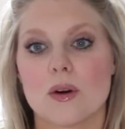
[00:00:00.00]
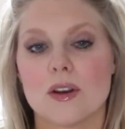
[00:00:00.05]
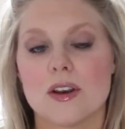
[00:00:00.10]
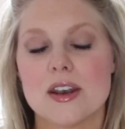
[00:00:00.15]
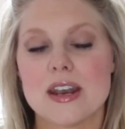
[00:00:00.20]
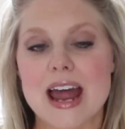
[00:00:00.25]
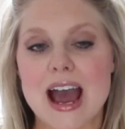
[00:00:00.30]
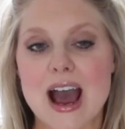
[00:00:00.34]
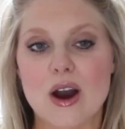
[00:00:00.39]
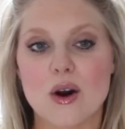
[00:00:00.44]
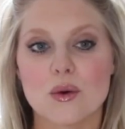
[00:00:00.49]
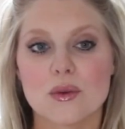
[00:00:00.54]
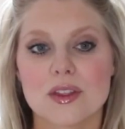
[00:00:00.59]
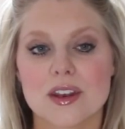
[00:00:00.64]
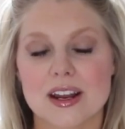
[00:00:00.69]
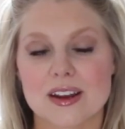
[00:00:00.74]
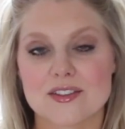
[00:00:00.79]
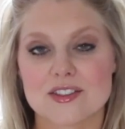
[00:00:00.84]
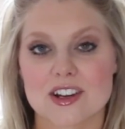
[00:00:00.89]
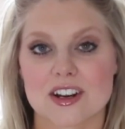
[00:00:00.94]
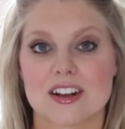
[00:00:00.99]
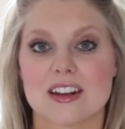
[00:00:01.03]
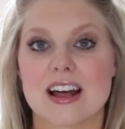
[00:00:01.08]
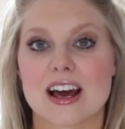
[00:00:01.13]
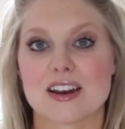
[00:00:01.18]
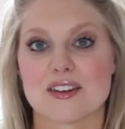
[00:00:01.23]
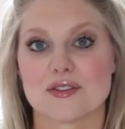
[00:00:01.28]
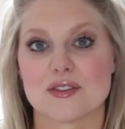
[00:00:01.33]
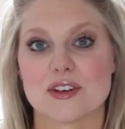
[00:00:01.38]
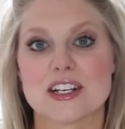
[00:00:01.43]
now that I've done a
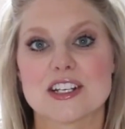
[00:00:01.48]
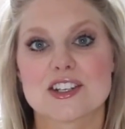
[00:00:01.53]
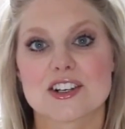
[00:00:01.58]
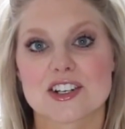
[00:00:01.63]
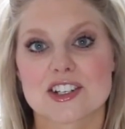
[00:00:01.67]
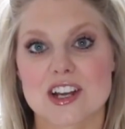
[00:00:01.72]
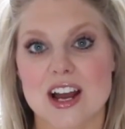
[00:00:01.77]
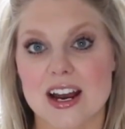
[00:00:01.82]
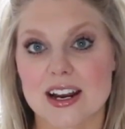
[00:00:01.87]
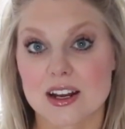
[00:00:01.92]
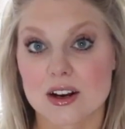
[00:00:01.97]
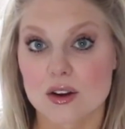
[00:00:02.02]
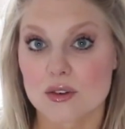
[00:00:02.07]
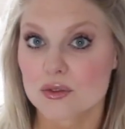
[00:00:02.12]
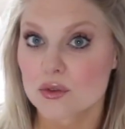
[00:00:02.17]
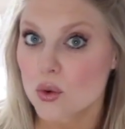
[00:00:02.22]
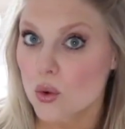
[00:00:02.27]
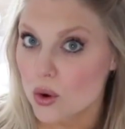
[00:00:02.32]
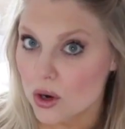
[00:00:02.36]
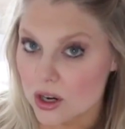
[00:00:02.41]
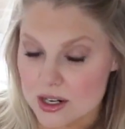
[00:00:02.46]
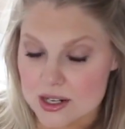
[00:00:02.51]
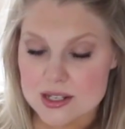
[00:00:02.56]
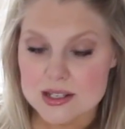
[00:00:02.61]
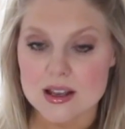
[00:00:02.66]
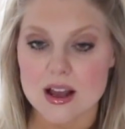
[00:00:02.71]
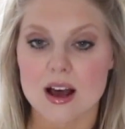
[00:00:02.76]
lot of research on it, of course,